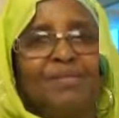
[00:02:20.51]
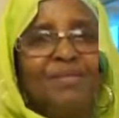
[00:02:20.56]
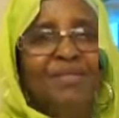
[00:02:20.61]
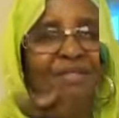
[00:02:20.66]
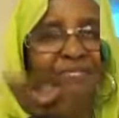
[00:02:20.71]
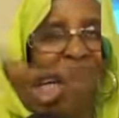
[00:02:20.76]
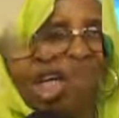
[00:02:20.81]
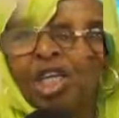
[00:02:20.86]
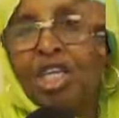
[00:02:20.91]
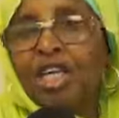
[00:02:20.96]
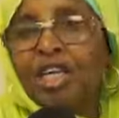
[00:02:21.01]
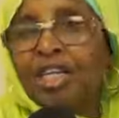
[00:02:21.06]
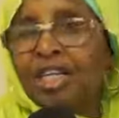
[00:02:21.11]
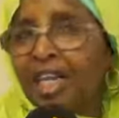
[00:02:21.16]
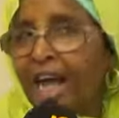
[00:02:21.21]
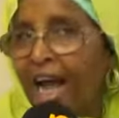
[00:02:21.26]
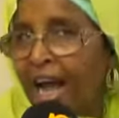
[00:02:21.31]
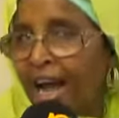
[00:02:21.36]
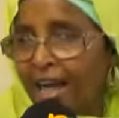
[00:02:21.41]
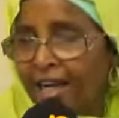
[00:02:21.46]

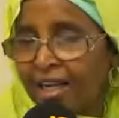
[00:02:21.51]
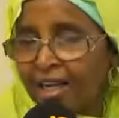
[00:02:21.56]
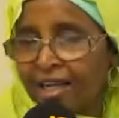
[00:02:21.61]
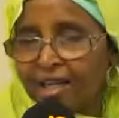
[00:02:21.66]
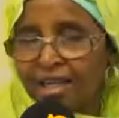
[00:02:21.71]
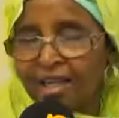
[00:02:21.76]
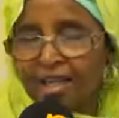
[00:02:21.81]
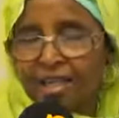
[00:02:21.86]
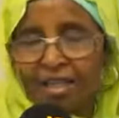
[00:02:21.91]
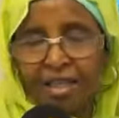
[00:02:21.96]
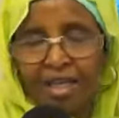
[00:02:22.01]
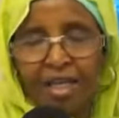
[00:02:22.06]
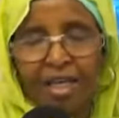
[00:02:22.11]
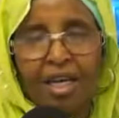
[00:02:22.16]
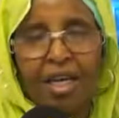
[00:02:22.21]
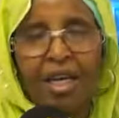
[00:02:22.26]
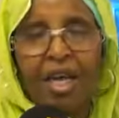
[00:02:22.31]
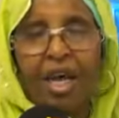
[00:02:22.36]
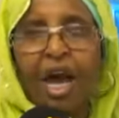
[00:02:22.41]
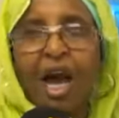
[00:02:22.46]
Channel 9,
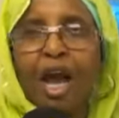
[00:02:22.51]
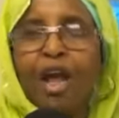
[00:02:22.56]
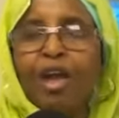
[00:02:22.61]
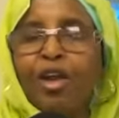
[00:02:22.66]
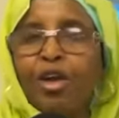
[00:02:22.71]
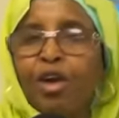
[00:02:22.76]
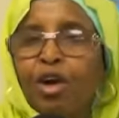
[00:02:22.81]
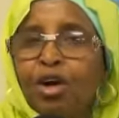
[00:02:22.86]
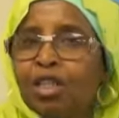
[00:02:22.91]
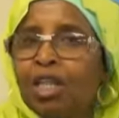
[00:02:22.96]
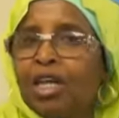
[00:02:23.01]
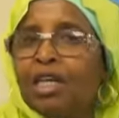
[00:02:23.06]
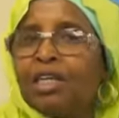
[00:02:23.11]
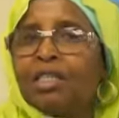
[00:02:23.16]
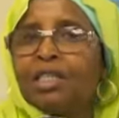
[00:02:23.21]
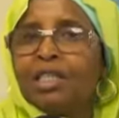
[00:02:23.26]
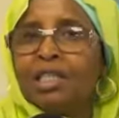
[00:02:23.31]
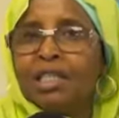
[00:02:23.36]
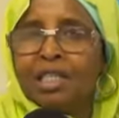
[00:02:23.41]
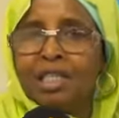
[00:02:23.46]
I know
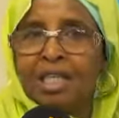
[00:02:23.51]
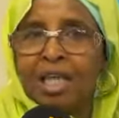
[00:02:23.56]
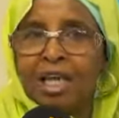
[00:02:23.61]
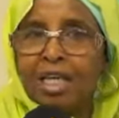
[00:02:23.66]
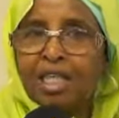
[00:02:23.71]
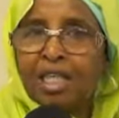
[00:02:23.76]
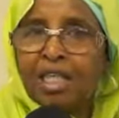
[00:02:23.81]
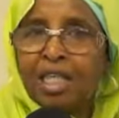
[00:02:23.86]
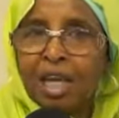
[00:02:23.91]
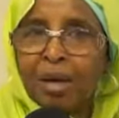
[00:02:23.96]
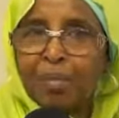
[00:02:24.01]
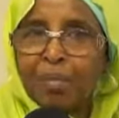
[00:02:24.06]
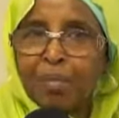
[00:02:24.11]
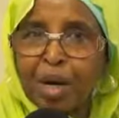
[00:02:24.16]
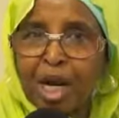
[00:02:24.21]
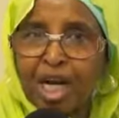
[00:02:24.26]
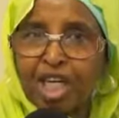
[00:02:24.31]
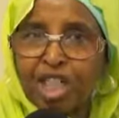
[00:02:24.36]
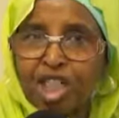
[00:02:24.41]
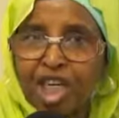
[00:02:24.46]
this is their
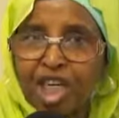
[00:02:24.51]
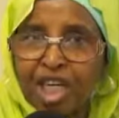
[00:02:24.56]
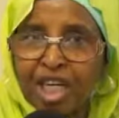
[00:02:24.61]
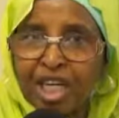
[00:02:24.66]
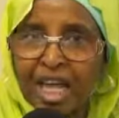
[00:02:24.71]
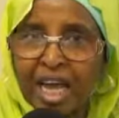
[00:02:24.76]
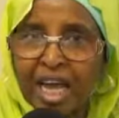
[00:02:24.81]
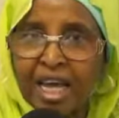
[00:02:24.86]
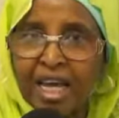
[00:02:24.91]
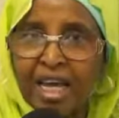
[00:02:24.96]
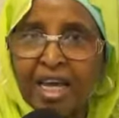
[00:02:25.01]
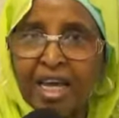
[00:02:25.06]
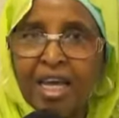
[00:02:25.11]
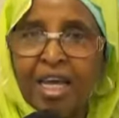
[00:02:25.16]
celebration day,